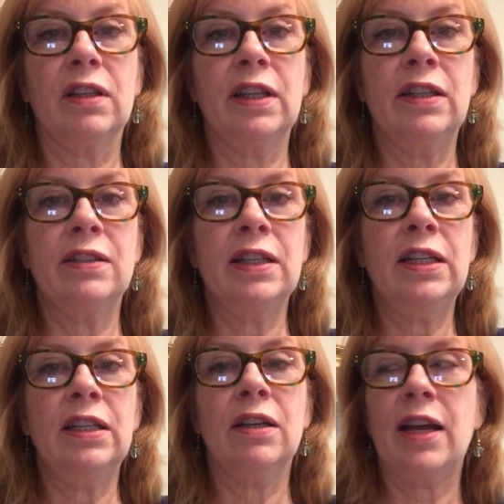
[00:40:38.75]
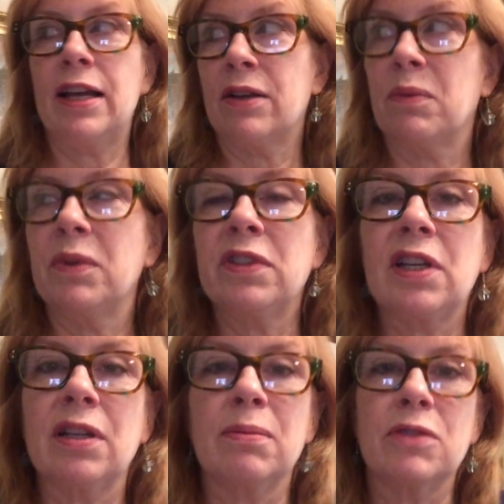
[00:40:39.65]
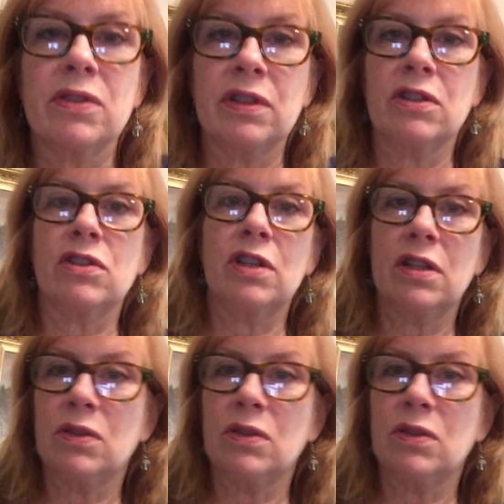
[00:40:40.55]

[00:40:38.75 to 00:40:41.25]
Lindy. Hang on one second, I'm just going to shut a